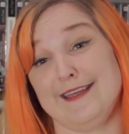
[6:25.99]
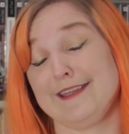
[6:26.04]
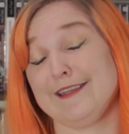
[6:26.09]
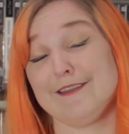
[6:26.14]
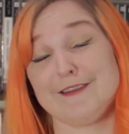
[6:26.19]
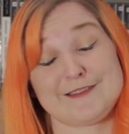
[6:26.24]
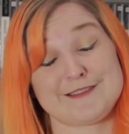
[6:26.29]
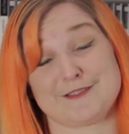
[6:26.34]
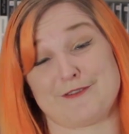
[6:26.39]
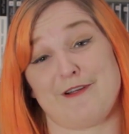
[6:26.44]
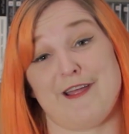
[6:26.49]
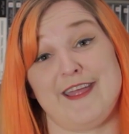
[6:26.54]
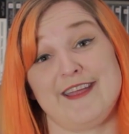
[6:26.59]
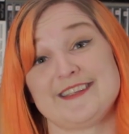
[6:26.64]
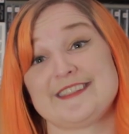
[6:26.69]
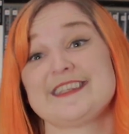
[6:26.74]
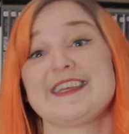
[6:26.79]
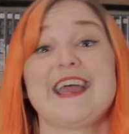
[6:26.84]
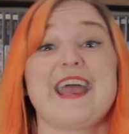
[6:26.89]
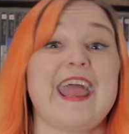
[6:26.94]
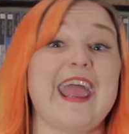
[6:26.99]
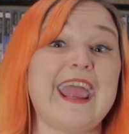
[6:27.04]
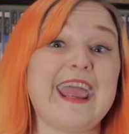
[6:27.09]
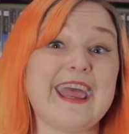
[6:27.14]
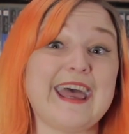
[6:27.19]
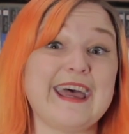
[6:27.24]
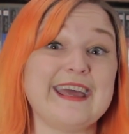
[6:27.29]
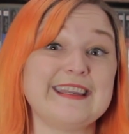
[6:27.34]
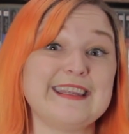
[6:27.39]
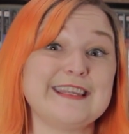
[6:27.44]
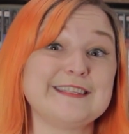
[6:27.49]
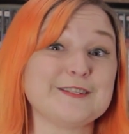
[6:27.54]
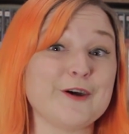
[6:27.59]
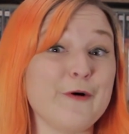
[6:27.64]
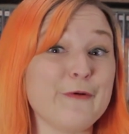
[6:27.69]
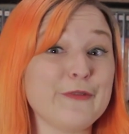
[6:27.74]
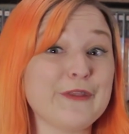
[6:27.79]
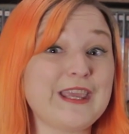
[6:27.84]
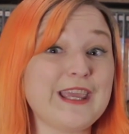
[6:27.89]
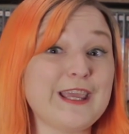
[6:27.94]
It looks great and it's
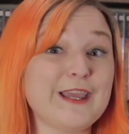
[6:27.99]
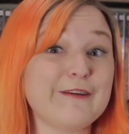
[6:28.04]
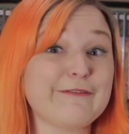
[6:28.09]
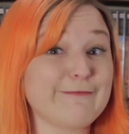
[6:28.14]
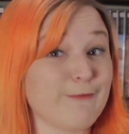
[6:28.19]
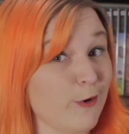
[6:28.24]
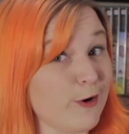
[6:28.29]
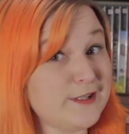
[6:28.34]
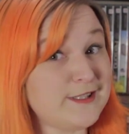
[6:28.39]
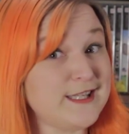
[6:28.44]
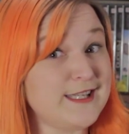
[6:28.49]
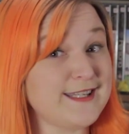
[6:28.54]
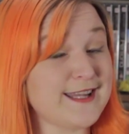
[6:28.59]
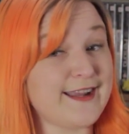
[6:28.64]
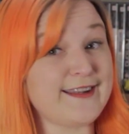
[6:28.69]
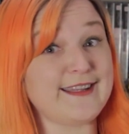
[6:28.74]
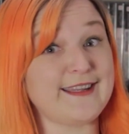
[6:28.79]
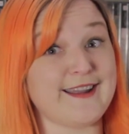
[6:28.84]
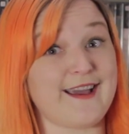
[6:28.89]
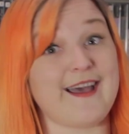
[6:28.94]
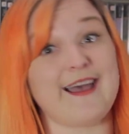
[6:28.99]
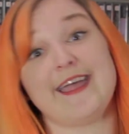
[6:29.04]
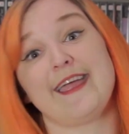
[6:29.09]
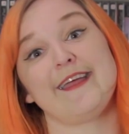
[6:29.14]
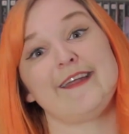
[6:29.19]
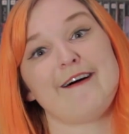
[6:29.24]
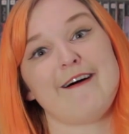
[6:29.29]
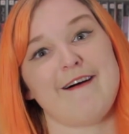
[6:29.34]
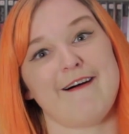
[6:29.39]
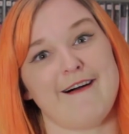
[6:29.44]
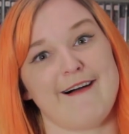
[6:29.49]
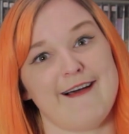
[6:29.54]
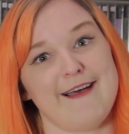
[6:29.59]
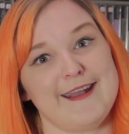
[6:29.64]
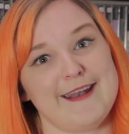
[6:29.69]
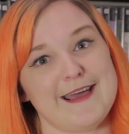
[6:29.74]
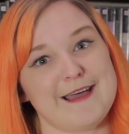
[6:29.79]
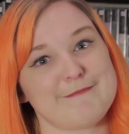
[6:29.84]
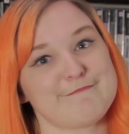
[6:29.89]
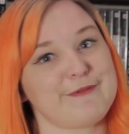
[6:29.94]
only $14.99
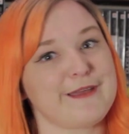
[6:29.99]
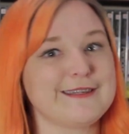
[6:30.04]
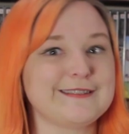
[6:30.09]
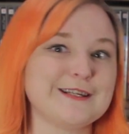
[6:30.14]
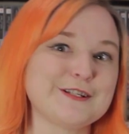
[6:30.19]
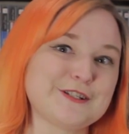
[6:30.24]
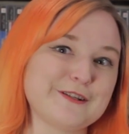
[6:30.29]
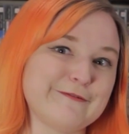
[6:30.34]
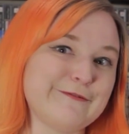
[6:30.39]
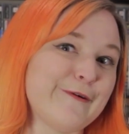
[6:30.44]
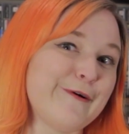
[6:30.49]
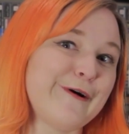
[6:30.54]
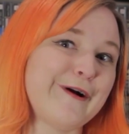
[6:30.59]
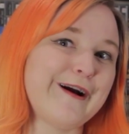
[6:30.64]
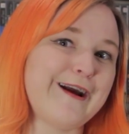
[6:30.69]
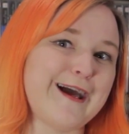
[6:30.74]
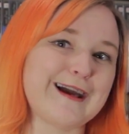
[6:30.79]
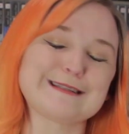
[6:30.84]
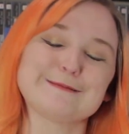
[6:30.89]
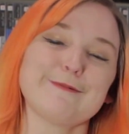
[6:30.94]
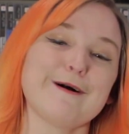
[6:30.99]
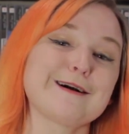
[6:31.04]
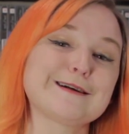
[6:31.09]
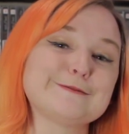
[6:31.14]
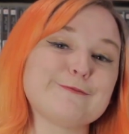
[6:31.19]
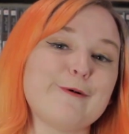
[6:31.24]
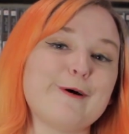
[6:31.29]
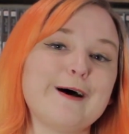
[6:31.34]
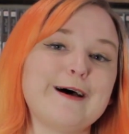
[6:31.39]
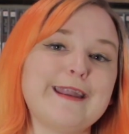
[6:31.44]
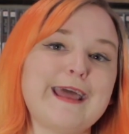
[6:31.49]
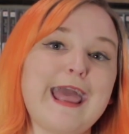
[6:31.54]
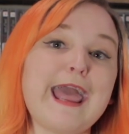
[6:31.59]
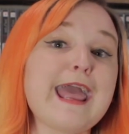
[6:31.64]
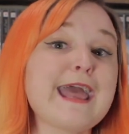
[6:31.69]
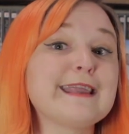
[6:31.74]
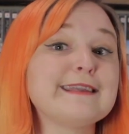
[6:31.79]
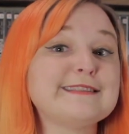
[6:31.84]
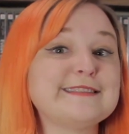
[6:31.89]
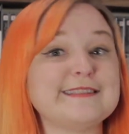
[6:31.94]
on PlayStation 4, Xbox One,
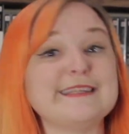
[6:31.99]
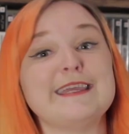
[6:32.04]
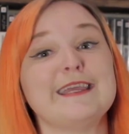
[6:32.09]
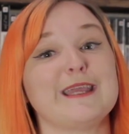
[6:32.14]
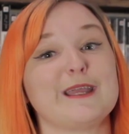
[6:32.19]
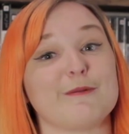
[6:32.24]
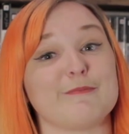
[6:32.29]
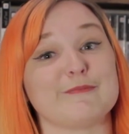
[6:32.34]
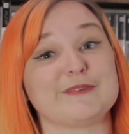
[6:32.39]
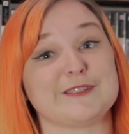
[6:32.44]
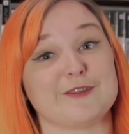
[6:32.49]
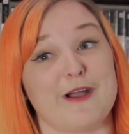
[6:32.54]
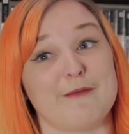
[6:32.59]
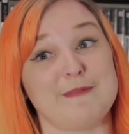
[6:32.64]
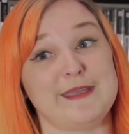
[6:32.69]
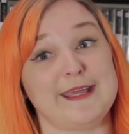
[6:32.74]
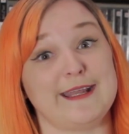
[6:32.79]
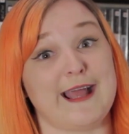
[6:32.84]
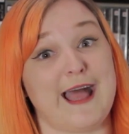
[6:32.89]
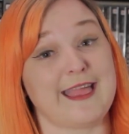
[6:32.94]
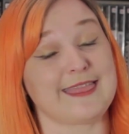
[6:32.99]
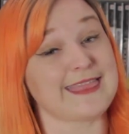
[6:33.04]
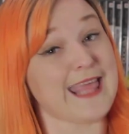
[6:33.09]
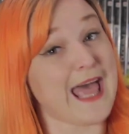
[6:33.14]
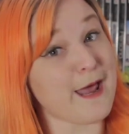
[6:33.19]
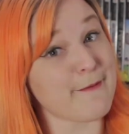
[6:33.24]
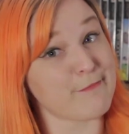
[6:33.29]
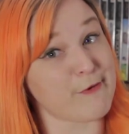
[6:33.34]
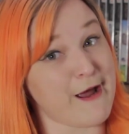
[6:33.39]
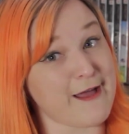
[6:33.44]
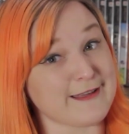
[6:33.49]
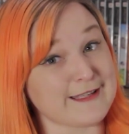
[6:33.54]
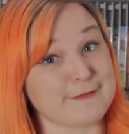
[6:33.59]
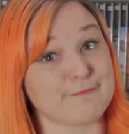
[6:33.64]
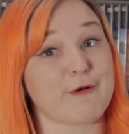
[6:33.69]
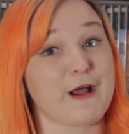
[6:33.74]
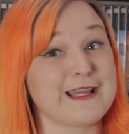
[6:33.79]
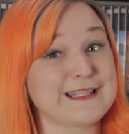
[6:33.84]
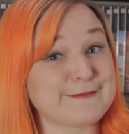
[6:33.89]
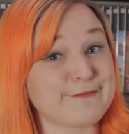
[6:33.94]
and Steam. So I mean, at that
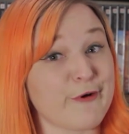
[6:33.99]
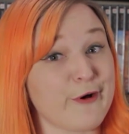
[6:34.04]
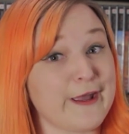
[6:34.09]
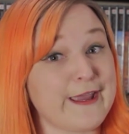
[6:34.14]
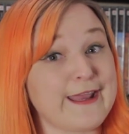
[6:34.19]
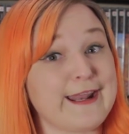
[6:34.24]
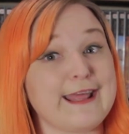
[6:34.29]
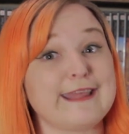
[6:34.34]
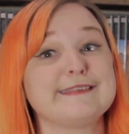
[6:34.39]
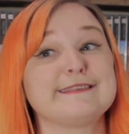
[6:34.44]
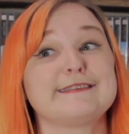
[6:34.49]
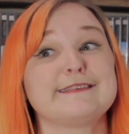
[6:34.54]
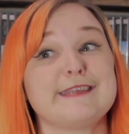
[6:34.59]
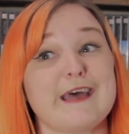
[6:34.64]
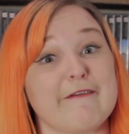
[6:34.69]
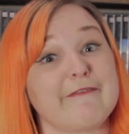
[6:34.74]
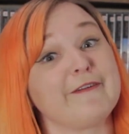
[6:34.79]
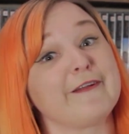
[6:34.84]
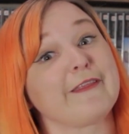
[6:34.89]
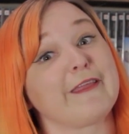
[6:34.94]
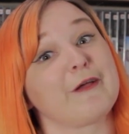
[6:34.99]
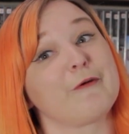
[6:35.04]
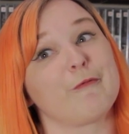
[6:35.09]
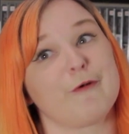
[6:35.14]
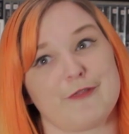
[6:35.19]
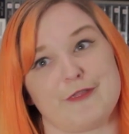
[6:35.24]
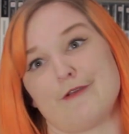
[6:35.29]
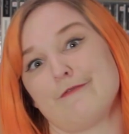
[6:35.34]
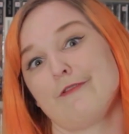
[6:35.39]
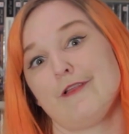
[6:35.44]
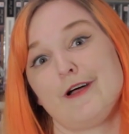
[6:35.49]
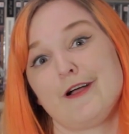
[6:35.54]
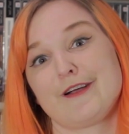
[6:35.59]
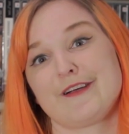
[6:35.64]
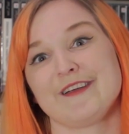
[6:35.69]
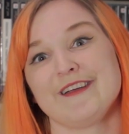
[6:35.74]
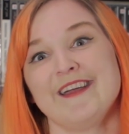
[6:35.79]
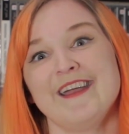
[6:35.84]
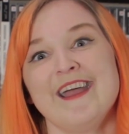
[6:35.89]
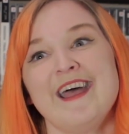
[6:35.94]
price point, it's definitely worth a
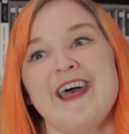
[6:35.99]
look.